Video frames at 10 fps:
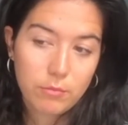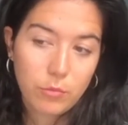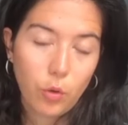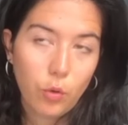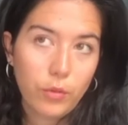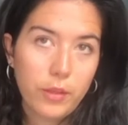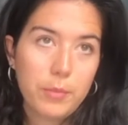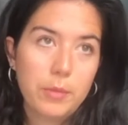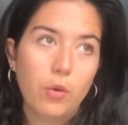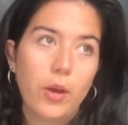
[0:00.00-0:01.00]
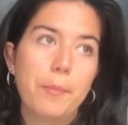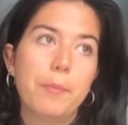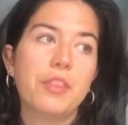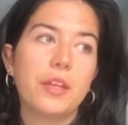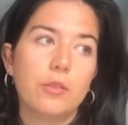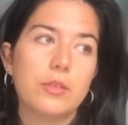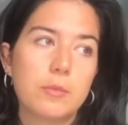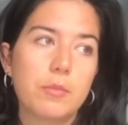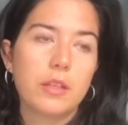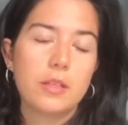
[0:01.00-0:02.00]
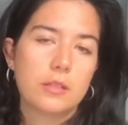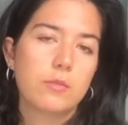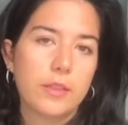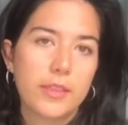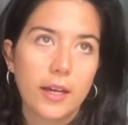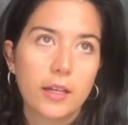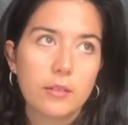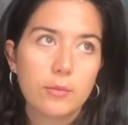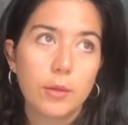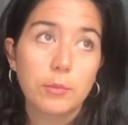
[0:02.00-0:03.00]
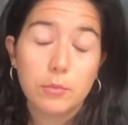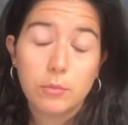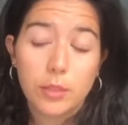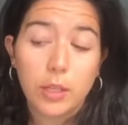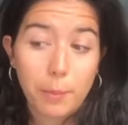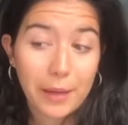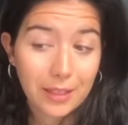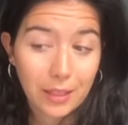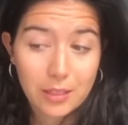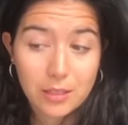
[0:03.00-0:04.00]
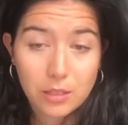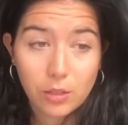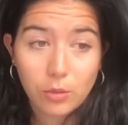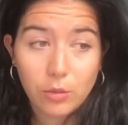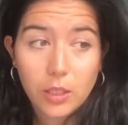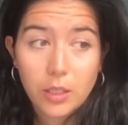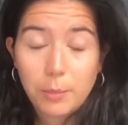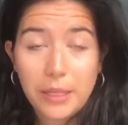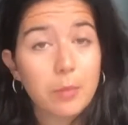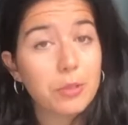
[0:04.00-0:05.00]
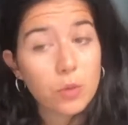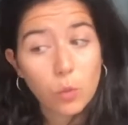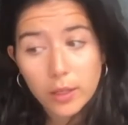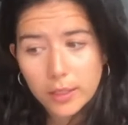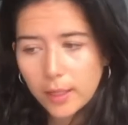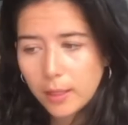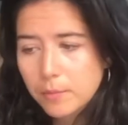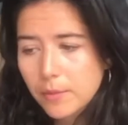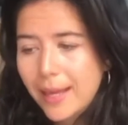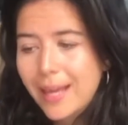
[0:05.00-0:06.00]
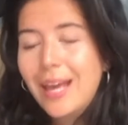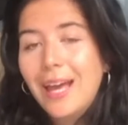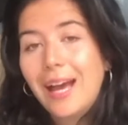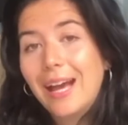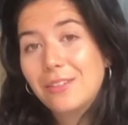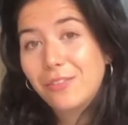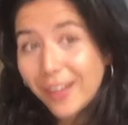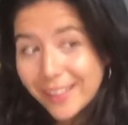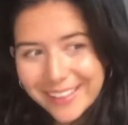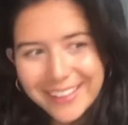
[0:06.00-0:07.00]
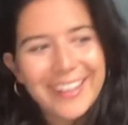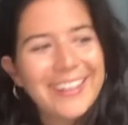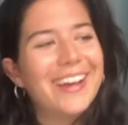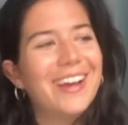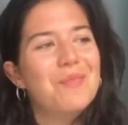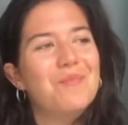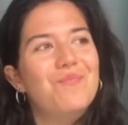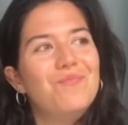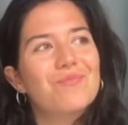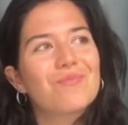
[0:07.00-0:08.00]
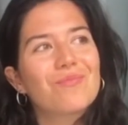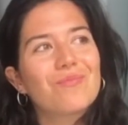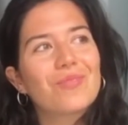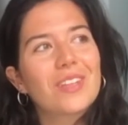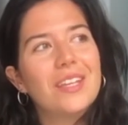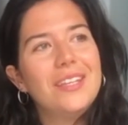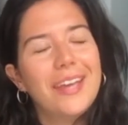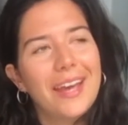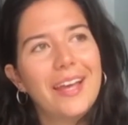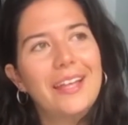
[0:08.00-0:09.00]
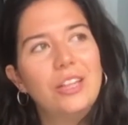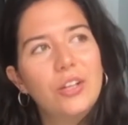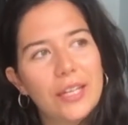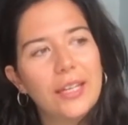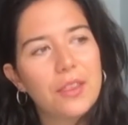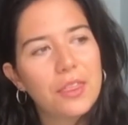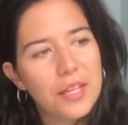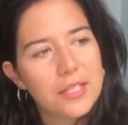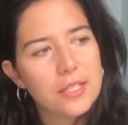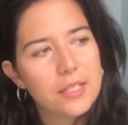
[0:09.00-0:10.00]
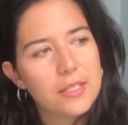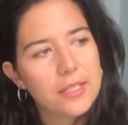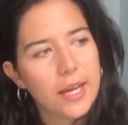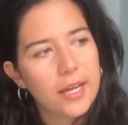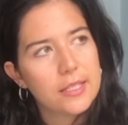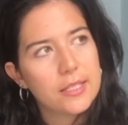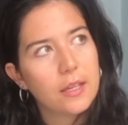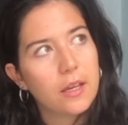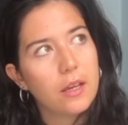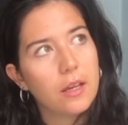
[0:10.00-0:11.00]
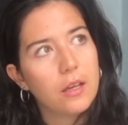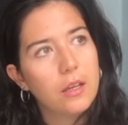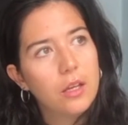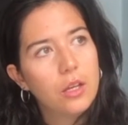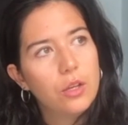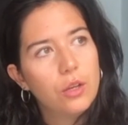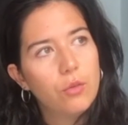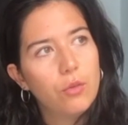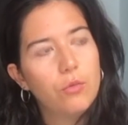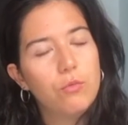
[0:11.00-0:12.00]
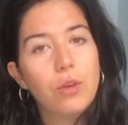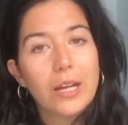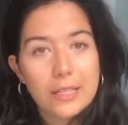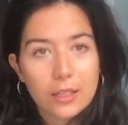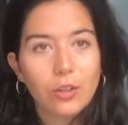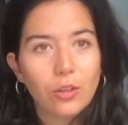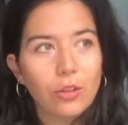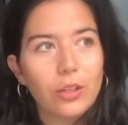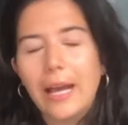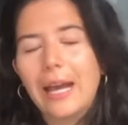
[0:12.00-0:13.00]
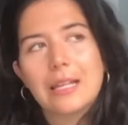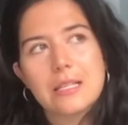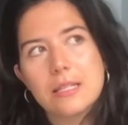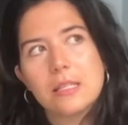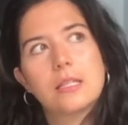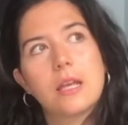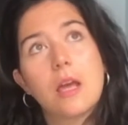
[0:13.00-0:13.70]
or there'd be more empathy or sympathies with that when we got back into being able to work again. And finally, looking at theatres as radical and